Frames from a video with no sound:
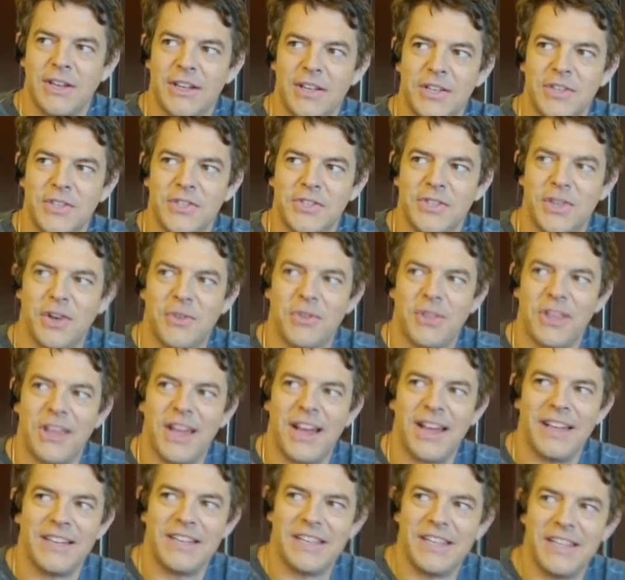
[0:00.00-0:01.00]
So the
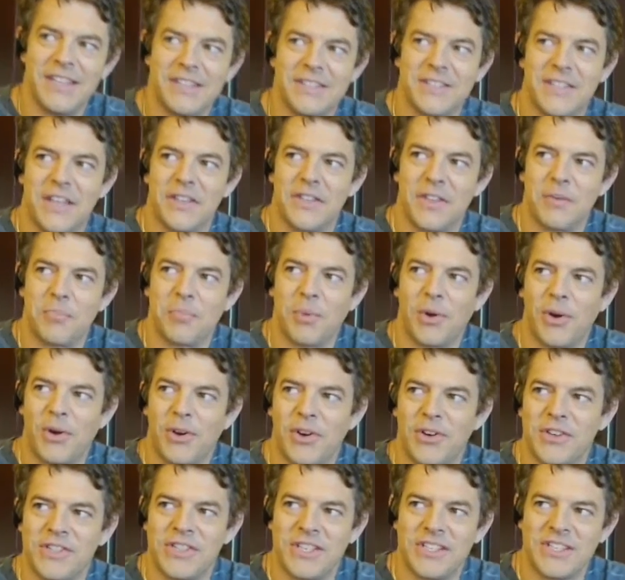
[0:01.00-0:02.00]
idea is that The
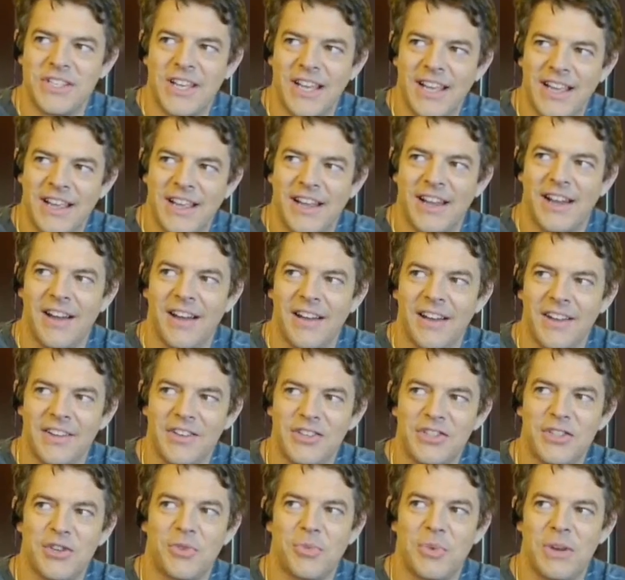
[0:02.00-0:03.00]
Purge is a
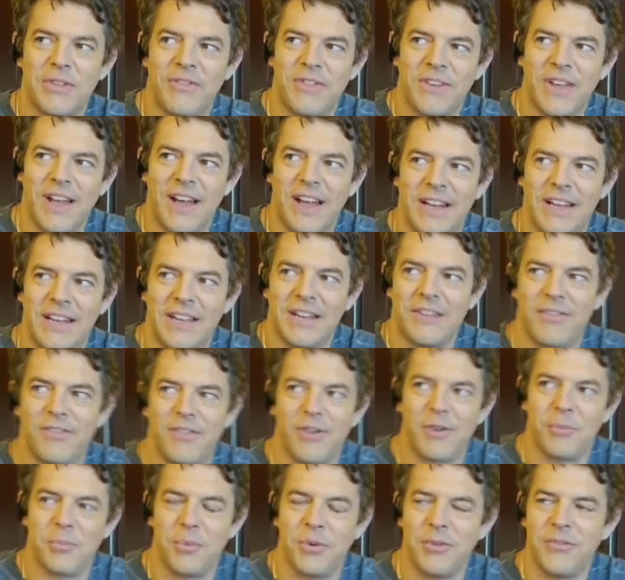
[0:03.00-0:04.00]
terrific idea
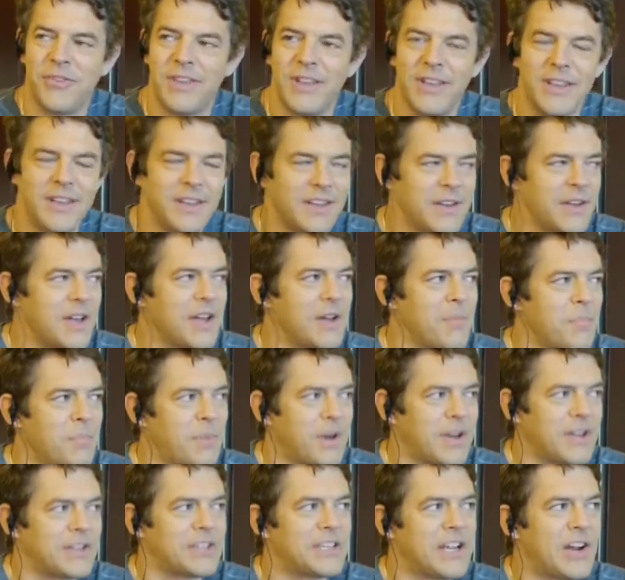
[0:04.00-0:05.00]
for a movie,
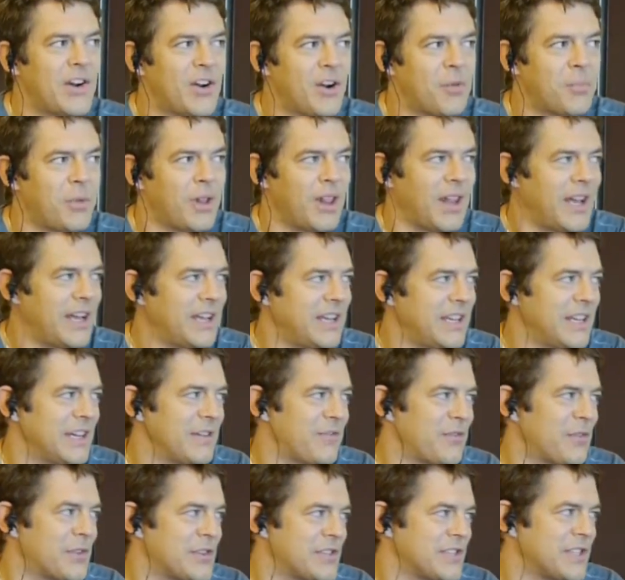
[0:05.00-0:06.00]
but a terrible idea
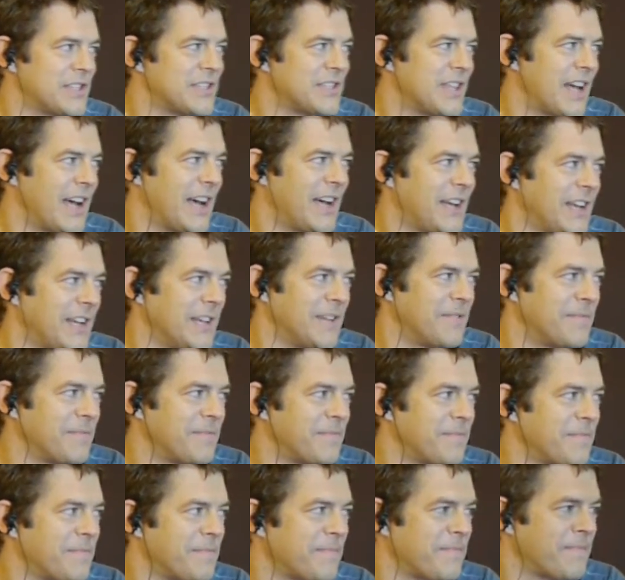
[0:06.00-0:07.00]
for society.
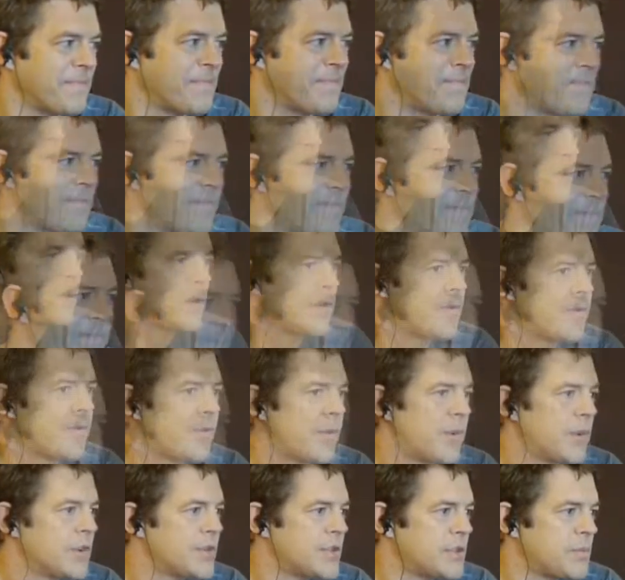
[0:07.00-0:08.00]
The
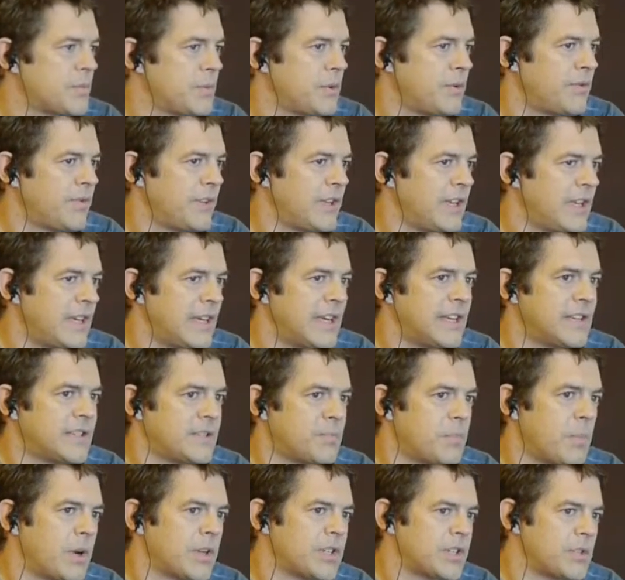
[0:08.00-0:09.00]
first movie is
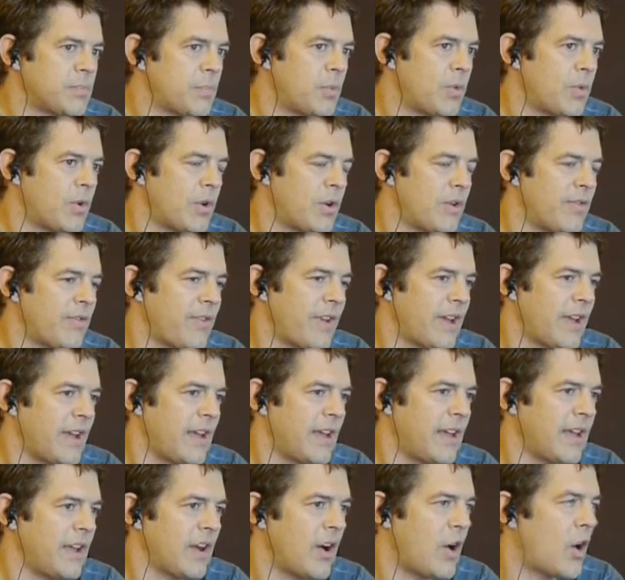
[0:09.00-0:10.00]
much more of
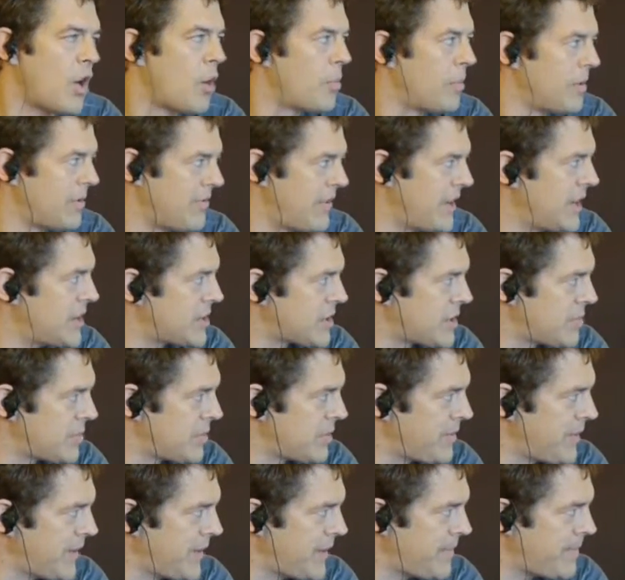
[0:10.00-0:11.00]
a home invasion
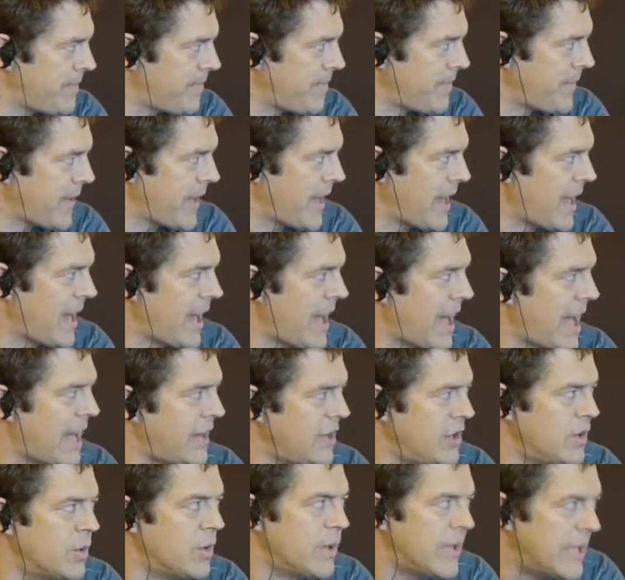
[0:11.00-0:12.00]
movie,
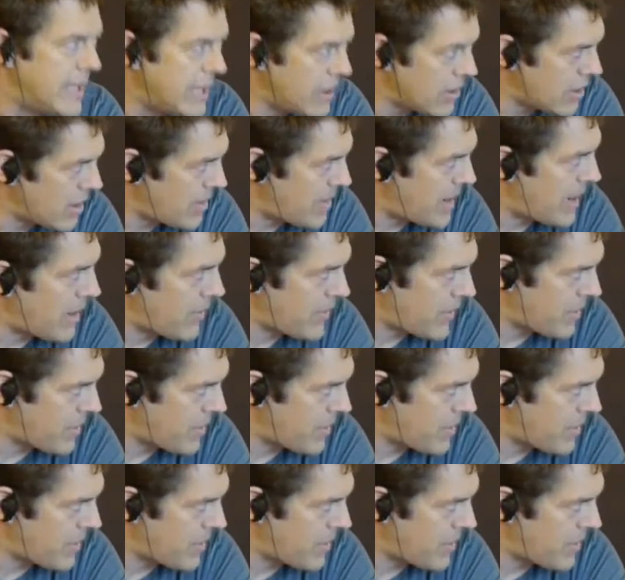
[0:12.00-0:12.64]
and you hear about